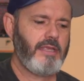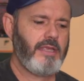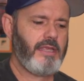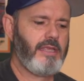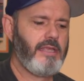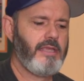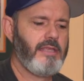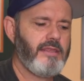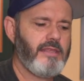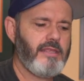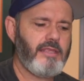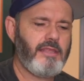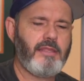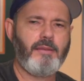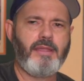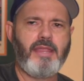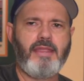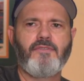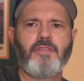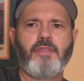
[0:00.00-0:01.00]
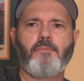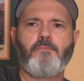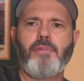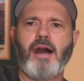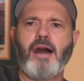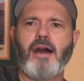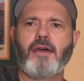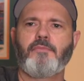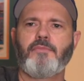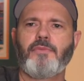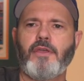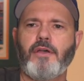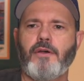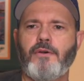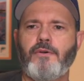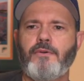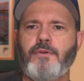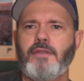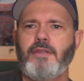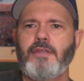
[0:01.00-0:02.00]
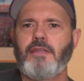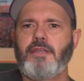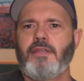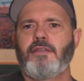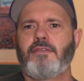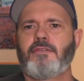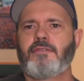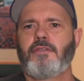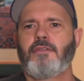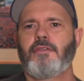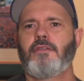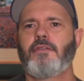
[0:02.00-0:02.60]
And even the bottom, though, is